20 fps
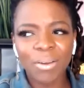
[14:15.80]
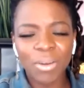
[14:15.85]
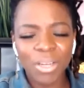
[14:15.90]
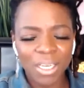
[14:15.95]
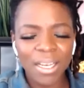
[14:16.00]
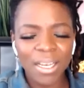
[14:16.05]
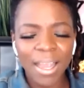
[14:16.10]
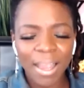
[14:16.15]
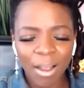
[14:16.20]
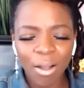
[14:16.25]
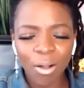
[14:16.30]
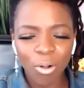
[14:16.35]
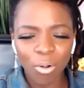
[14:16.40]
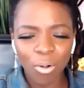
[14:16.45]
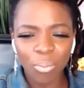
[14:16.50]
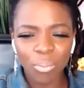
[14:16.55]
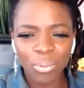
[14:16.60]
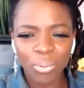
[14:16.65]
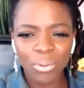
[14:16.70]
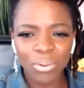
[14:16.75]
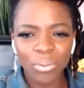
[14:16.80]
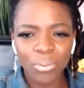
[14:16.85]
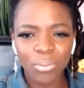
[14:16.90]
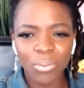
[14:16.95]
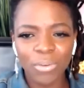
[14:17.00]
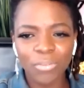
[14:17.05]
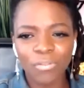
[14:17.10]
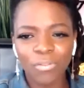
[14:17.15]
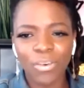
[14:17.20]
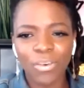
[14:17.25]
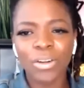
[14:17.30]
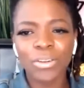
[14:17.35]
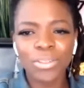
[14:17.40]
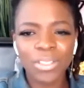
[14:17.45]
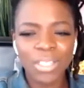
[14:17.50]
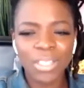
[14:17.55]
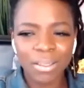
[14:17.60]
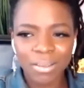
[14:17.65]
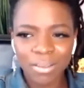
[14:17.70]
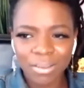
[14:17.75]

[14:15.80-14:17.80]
could help reverse,